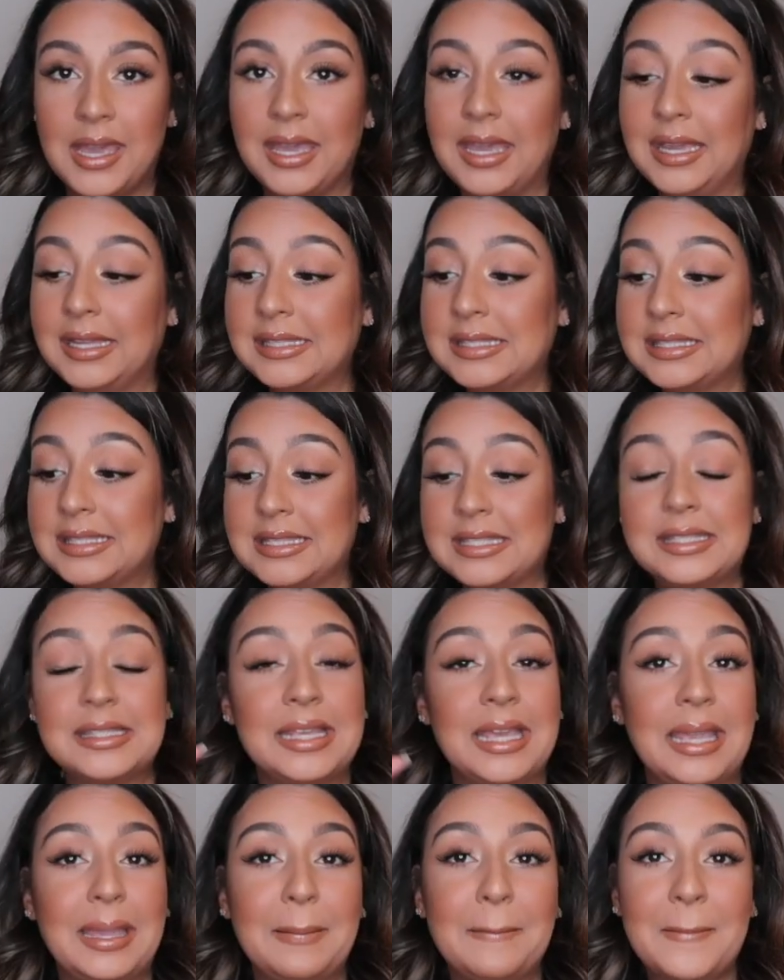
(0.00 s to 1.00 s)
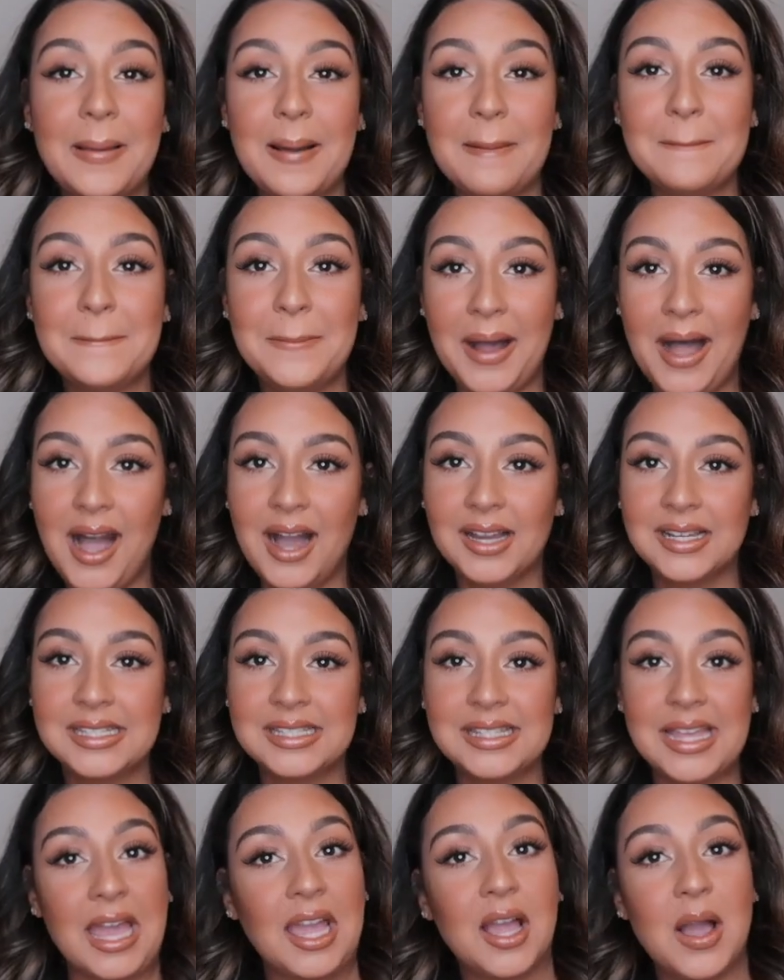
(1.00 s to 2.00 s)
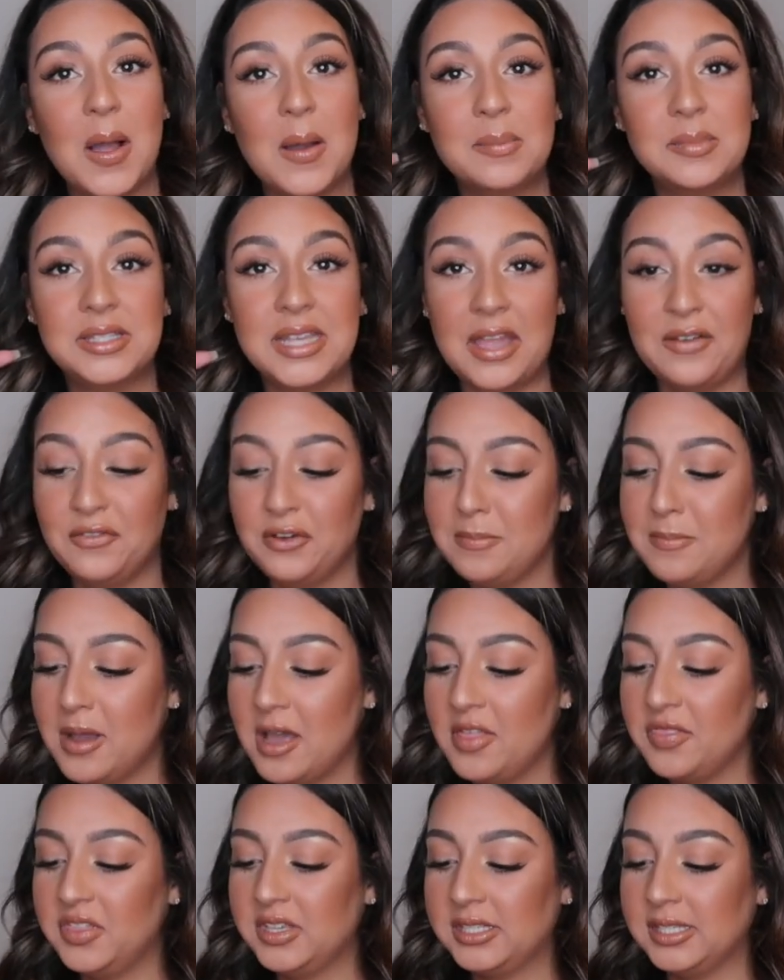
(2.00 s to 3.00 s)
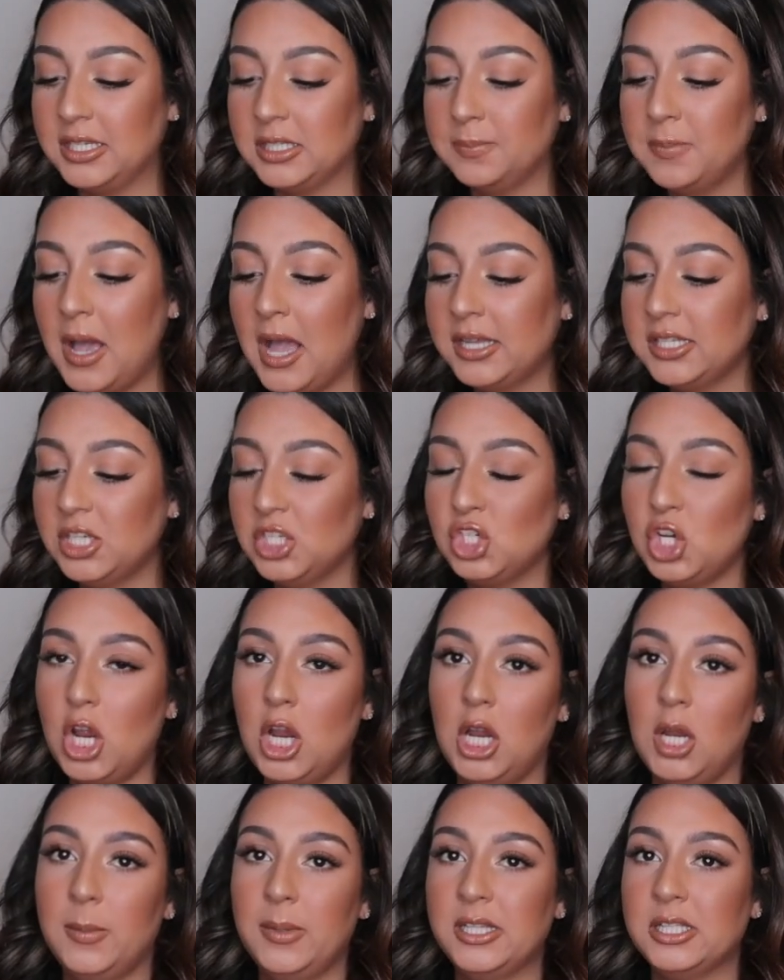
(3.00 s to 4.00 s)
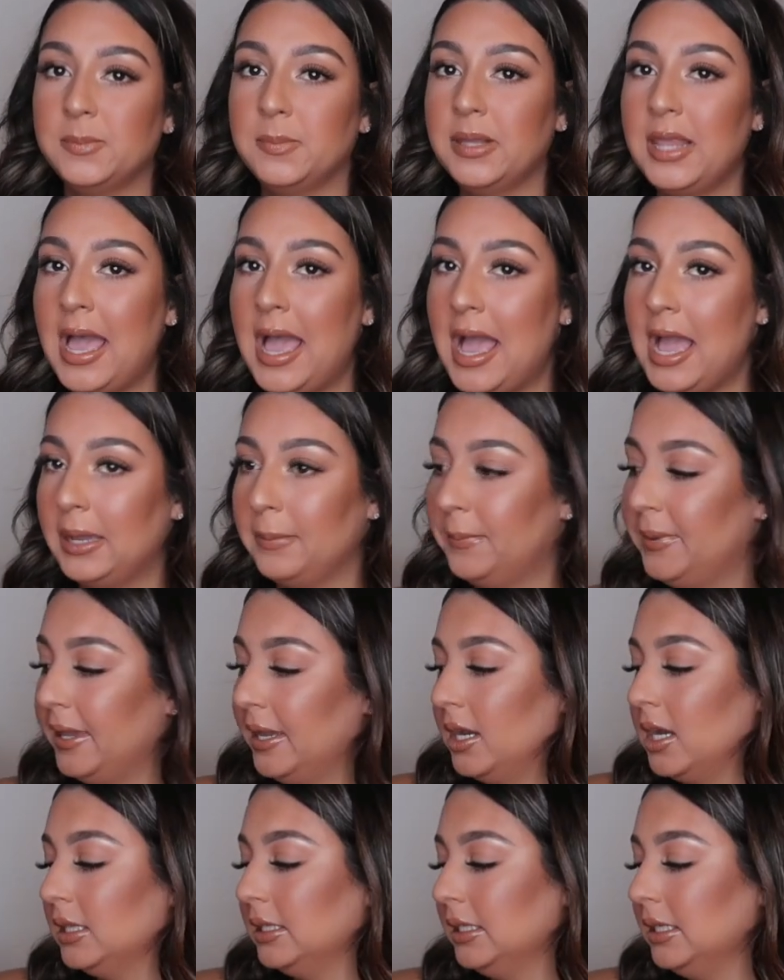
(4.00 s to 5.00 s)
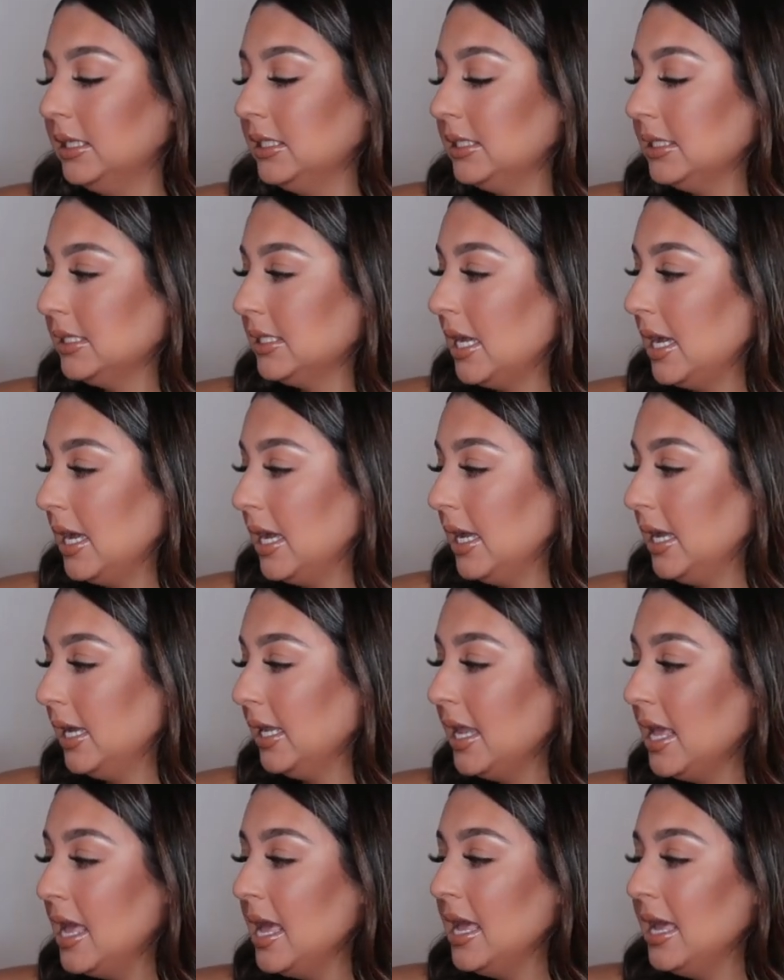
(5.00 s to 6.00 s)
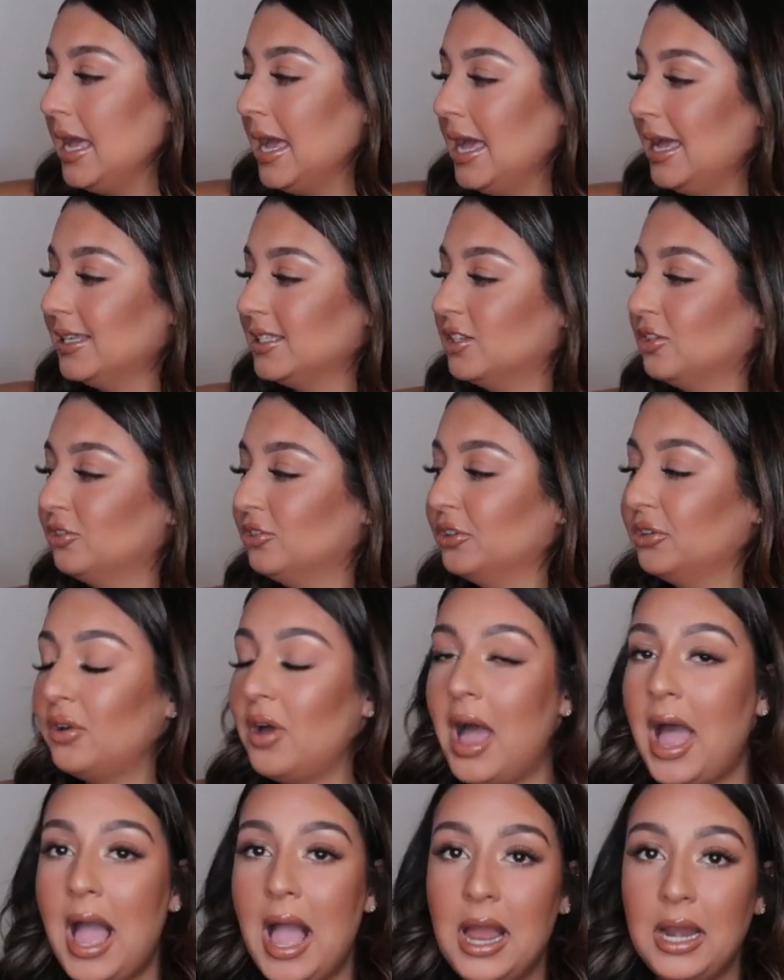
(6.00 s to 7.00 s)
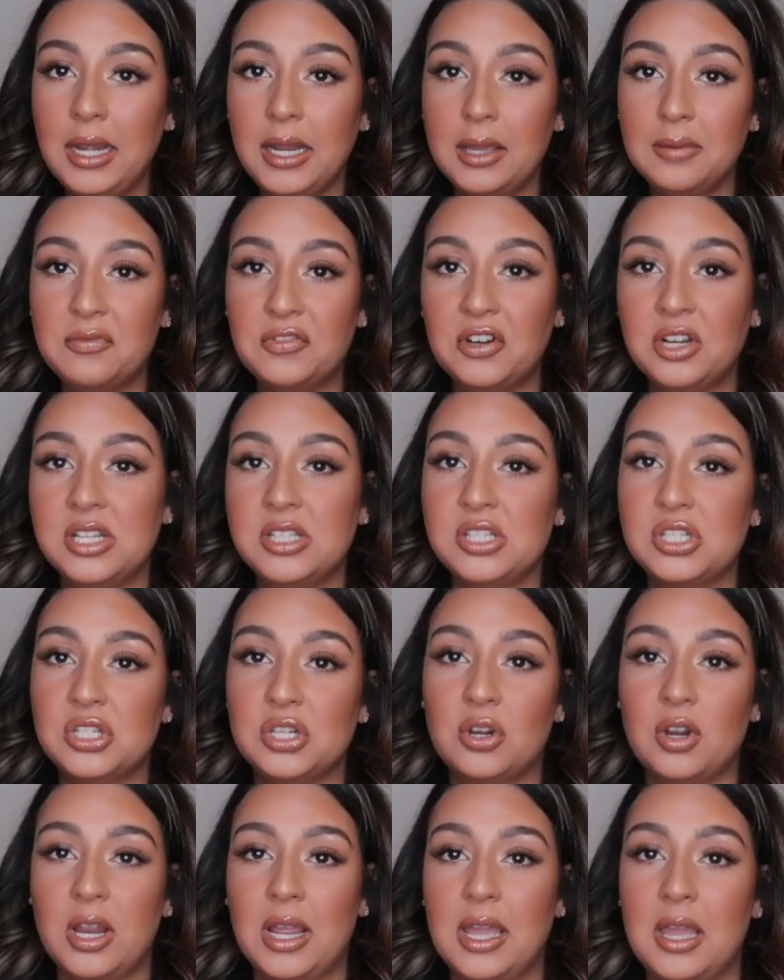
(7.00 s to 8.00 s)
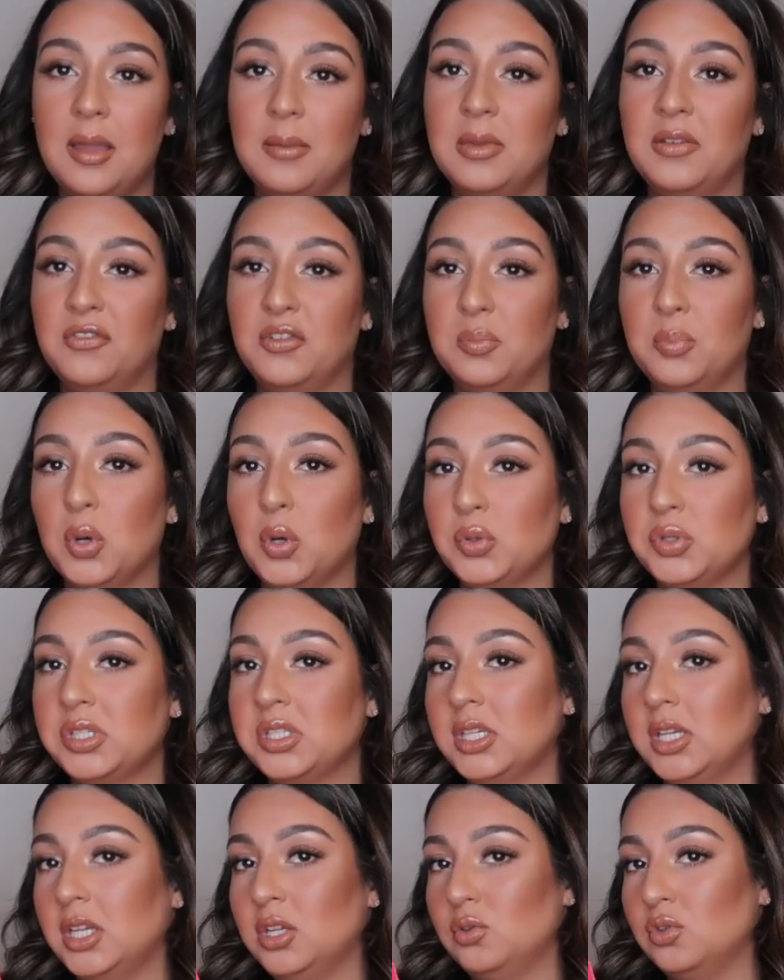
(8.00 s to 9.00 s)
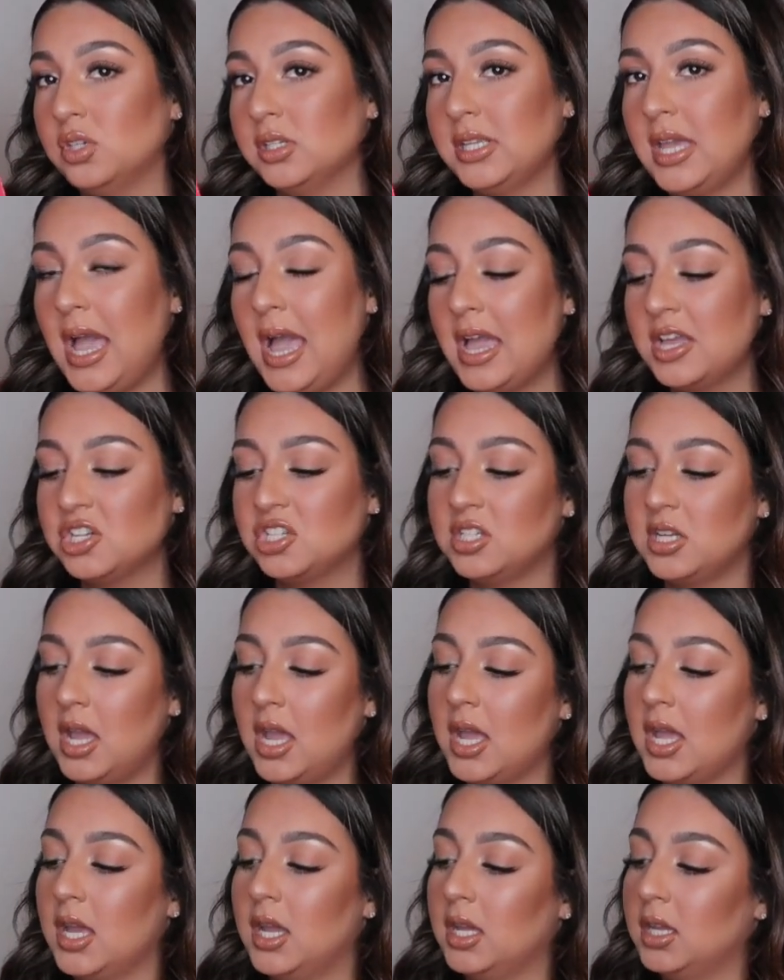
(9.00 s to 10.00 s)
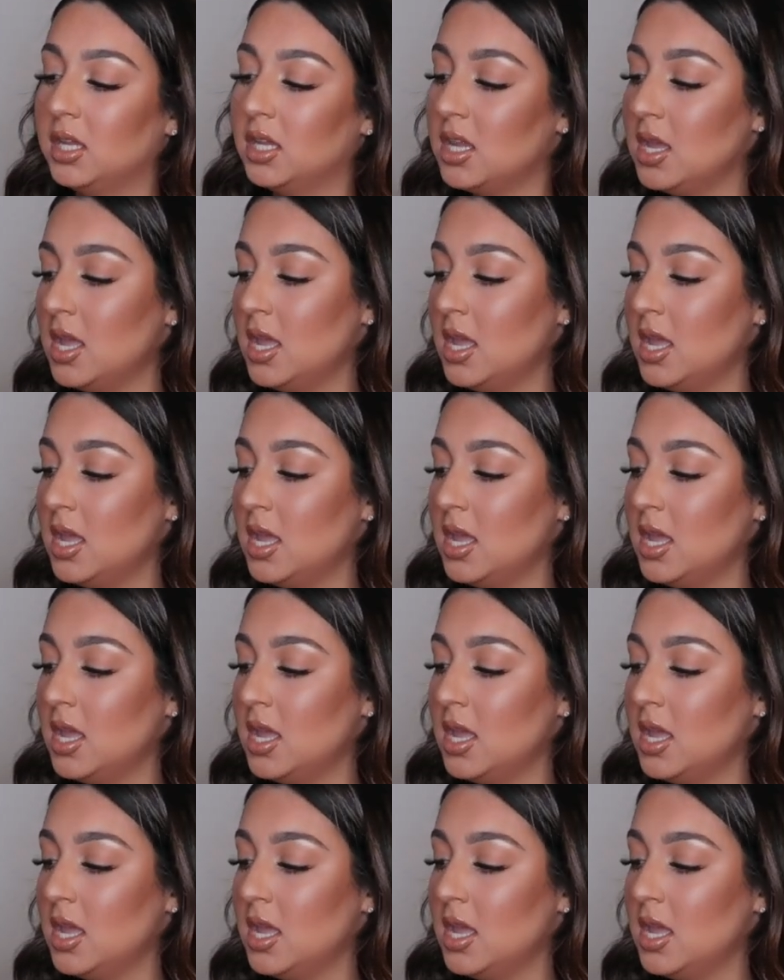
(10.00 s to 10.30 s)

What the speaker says: It's the same box that comes every month. It says Boxycharm. It's black, pink on the inside. It has their little @ name for Instagram. If you post it, you just hashtag.